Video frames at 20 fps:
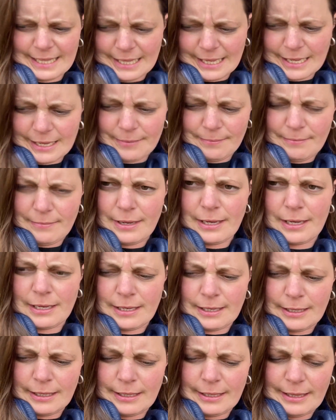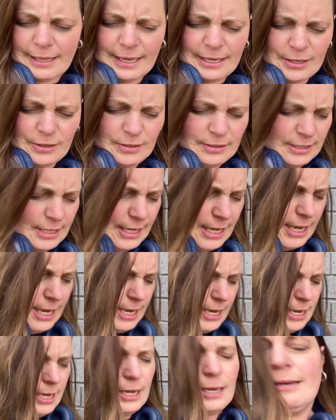them, thank you Ziggy,
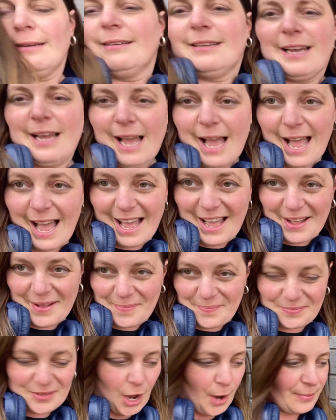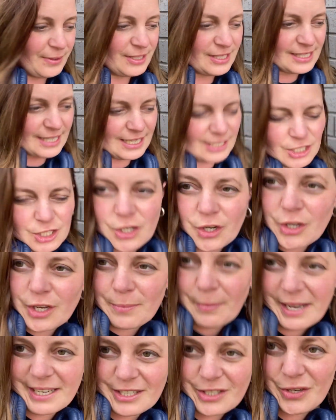I'm just going to show you
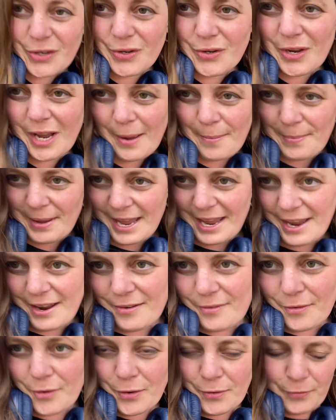my 2 bare root